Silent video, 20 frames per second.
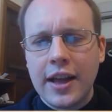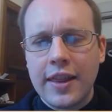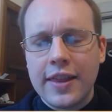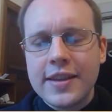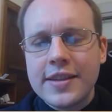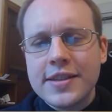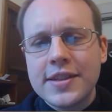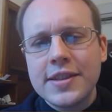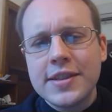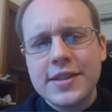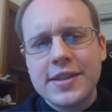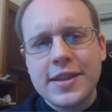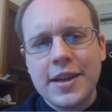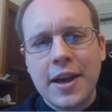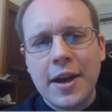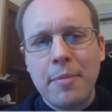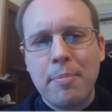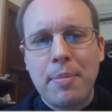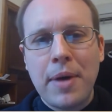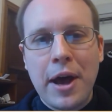This is
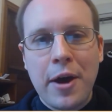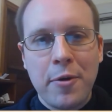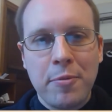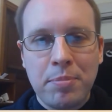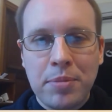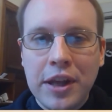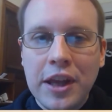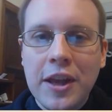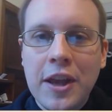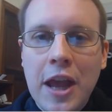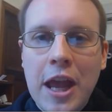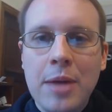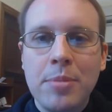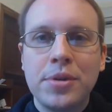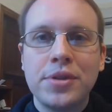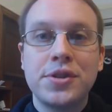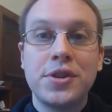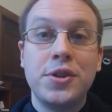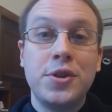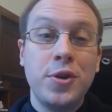about being
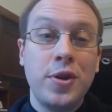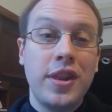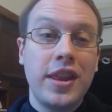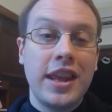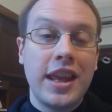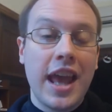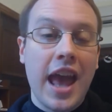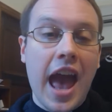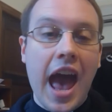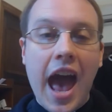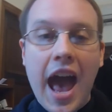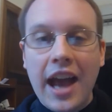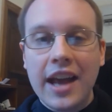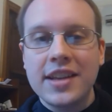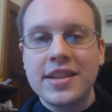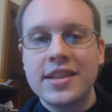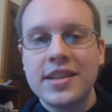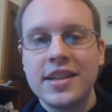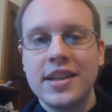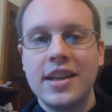able to do the
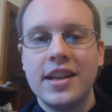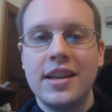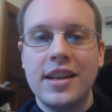act